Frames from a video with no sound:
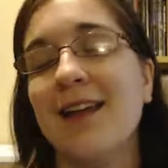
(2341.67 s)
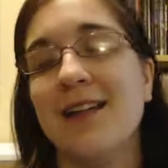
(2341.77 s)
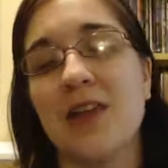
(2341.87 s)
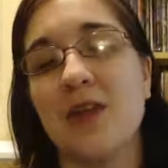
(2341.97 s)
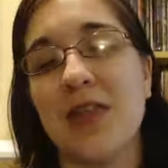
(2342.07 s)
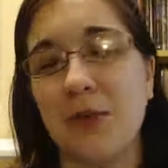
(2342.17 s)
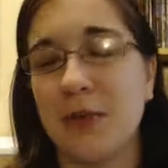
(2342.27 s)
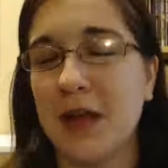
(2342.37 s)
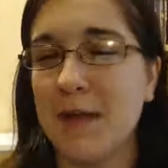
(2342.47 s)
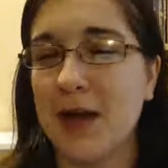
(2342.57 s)
So that'll
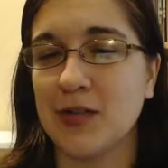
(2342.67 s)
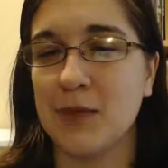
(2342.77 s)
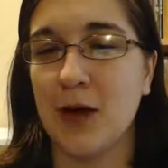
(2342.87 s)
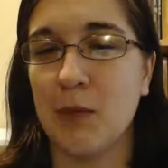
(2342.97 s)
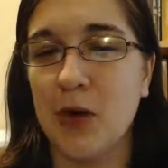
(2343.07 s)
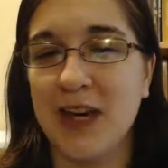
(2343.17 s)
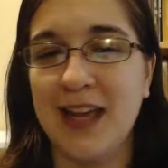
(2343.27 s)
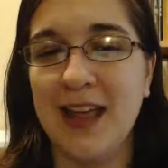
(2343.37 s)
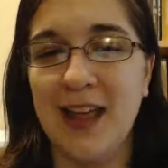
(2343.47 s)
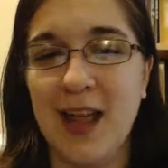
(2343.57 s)
come out tomorrow
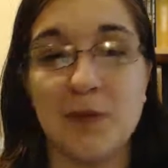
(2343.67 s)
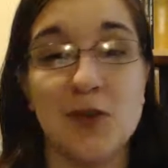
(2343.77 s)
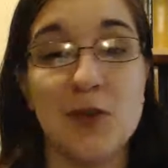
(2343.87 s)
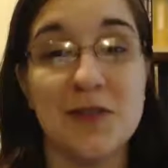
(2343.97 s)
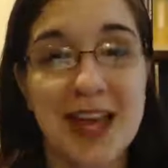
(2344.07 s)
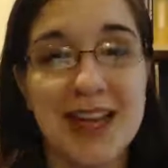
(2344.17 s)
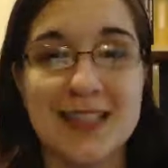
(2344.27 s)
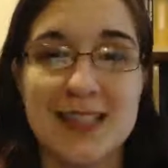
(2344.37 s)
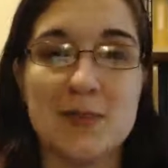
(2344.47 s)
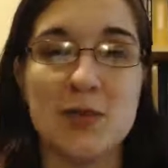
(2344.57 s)
morning. If you have not
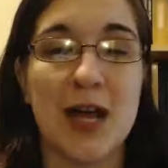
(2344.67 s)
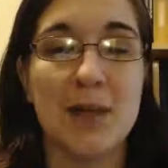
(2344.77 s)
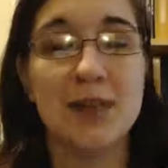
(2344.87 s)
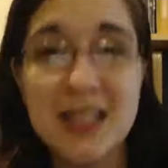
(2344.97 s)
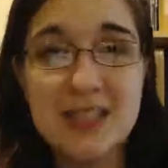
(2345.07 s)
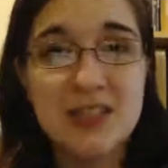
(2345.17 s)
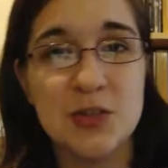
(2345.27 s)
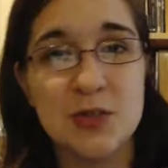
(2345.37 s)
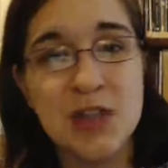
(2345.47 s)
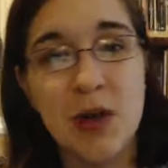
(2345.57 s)
hit subscribe, please
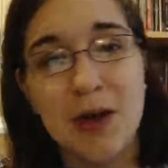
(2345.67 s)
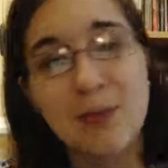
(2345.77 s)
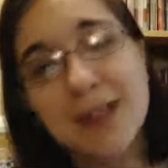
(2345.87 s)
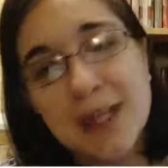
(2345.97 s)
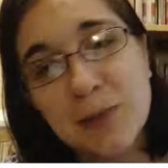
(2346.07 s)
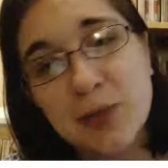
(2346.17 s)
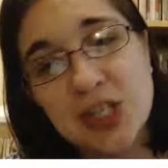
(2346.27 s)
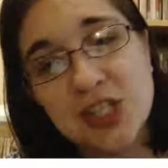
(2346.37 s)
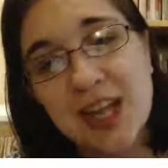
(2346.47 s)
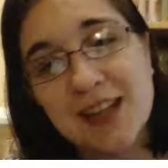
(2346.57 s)
do so. I really
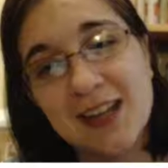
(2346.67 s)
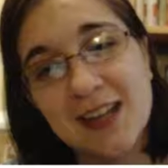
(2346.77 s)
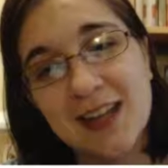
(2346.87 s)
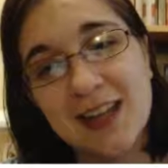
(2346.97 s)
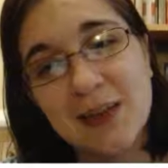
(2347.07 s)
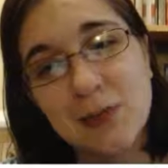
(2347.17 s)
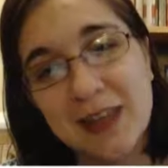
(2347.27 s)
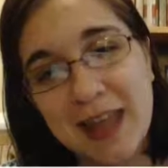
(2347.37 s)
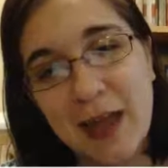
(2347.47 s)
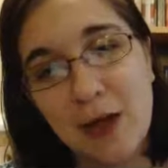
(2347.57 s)
appreciate it. It
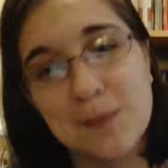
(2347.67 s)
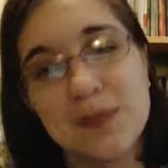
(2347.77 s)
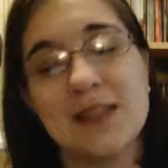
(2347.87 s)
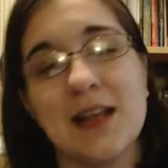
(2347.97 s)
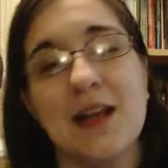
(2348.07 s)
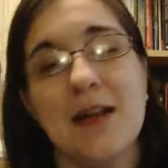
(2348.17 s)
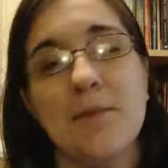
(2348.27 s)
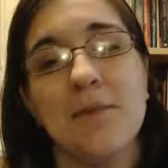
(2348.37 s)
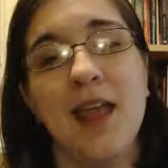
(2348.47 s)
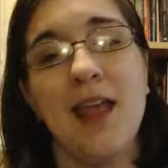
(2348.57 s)
really helps.
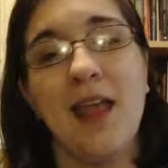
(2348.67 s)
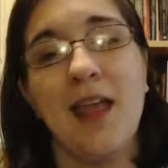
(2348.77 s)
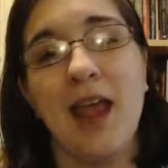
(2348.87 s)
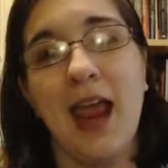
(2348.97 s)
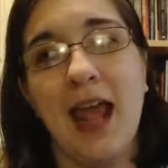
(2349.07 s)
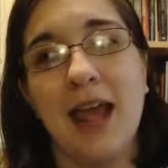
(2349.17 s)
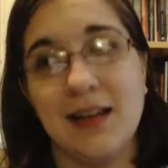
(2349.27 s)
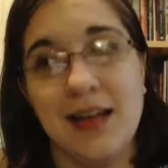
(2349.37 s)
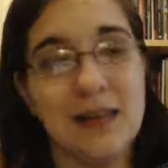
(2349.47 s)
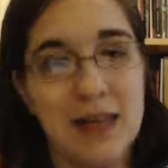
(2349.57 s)

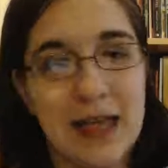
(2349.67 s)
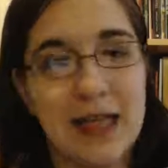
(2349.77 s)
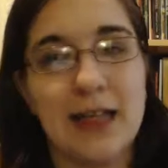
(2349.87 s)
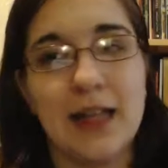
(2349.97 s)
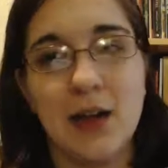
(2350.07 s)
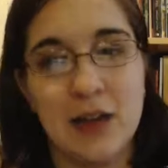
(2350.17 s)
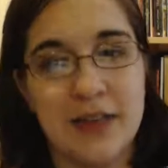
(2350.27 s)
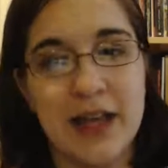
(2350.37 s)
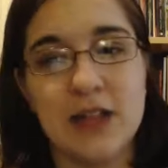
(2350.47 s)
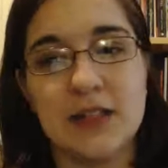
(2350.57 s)
And hit like and all of
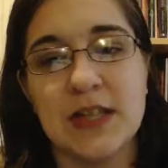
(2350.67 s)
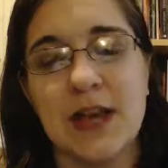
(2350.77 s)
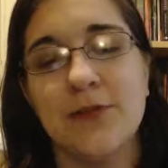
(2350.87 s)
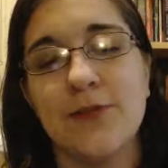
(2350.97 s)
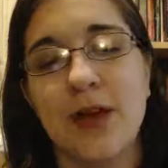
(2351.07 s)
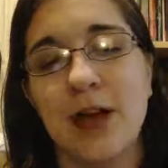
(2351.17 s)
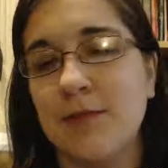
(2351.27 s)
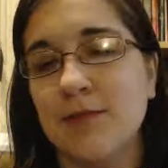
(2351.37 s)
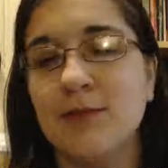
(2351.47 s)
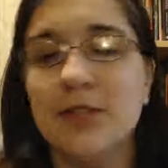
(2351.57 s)
that good stuff
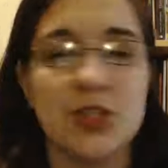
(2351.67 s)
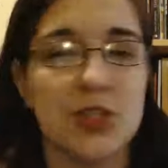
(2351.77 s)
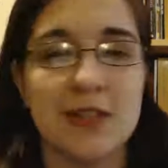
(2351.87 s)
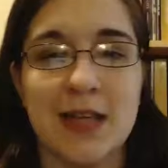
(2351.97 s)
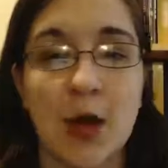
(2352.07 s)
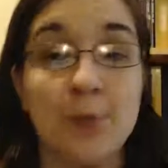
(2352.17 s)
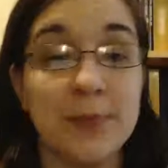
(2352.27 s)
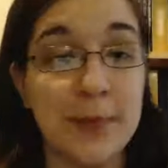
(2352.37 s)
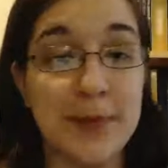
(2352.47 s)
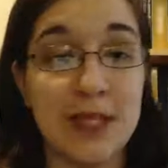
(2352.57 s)
to help
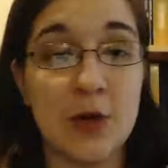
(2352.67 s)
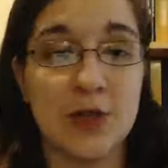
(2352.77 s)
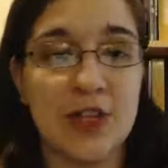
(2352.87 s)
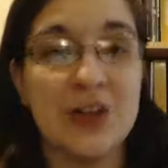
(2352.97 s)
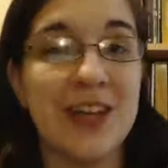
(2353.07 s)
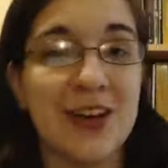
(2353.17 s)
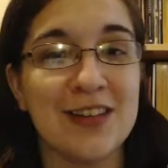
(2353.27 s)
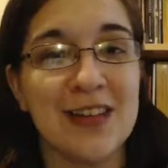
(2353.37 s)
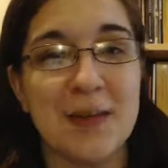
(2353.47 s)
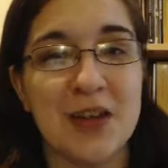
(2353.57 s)
let me know that you're here
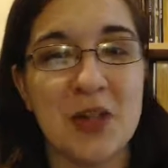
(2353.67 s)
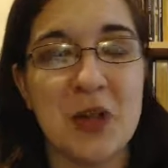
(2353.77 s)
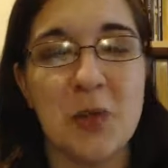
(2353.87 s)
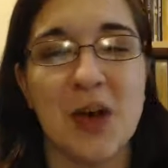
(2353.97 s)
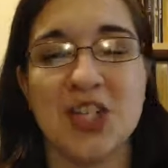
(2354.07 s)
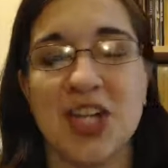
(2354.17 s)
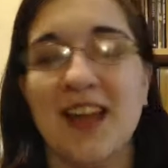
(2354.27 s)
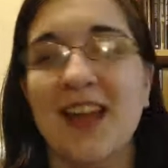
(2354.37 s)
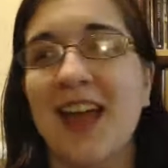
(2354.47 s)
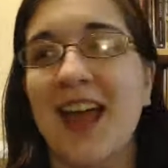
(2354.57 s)
and let me know that you're
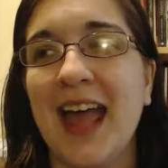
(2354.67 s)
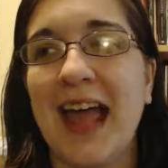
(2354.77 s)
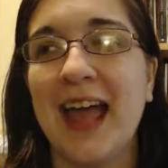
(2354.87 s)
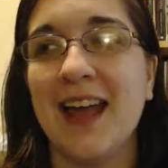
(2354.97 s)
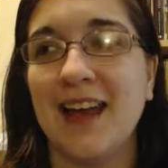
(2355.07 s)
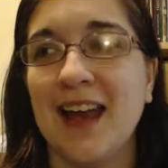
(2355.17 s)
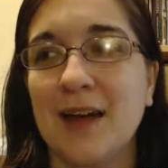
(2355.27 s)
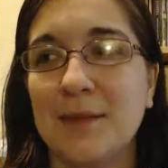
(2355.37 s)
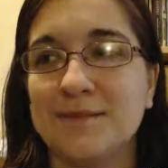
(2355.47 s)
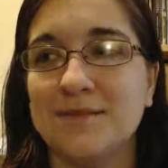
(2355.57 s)
watching,
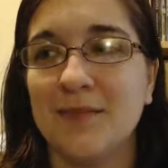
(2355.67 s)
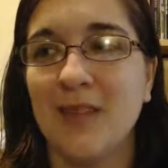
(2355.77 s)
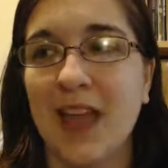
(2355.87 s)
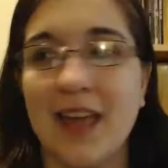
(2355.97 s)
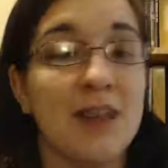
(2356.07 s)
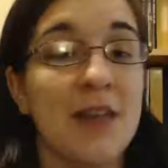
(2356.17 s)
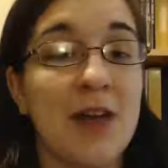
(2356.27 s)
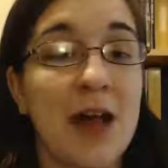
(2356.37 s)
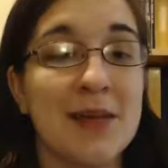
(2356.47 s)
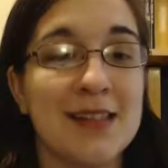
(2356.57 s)
and leave
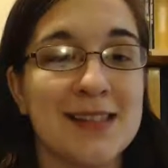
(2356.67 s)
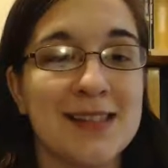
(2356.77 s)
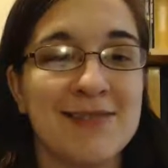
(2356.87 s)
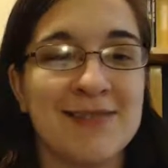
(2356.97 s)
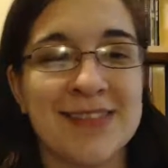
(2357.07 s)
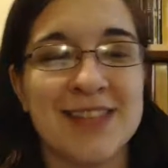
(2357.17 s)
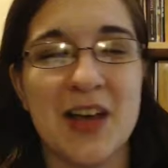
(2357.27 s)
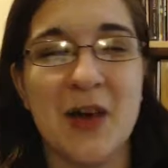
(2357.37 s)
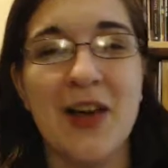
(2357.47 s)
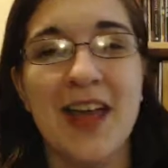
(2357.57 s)
comments.
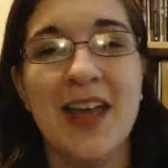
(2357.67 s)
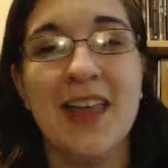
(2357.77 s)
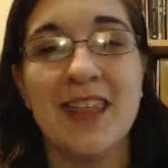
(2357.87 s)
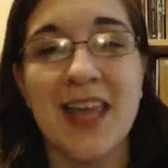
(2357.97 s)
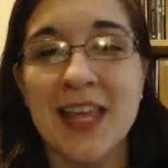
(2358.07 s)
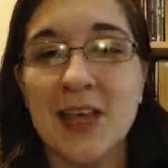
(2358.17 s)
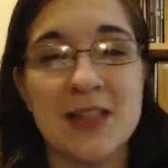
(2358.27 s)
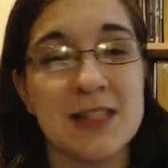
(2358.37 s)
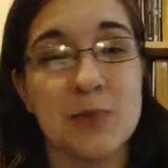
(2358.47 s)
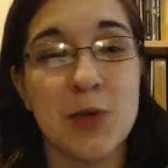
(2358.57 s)
So thank you.
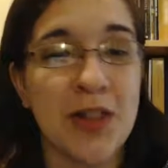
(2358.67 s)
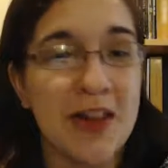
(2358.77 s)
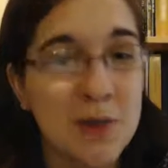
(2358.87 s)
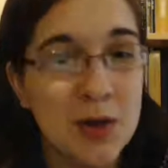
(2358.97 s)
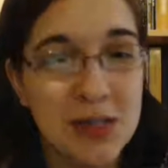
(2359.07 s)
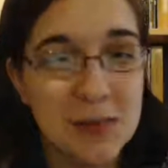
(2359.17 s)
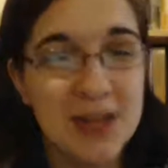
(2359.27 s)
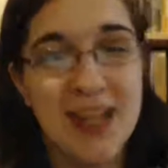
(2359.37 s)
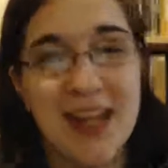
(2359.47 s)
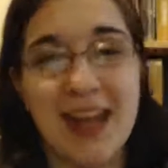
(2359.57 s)
This is Pro Life, Pro
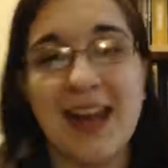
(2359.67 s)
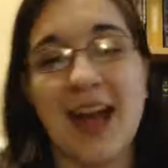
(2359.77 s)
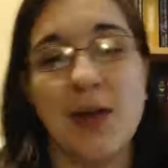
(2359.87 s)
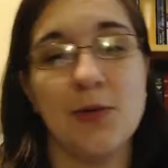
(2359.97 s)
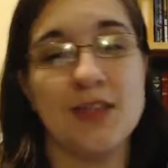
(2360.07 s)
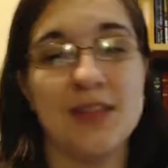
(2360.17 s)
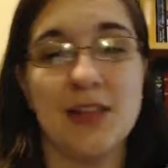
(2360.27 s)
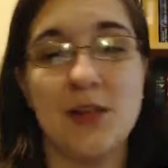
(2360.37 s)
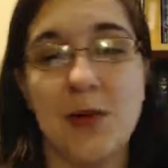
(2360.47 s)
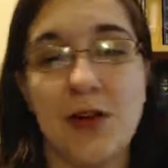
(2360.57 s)
Liberty, and I will see
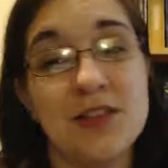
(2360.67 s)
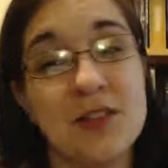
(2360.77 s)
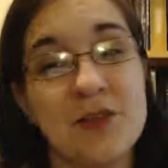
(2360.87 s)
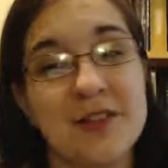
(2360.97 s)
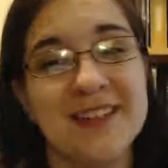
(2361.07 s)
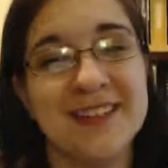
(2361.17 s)
you all soon.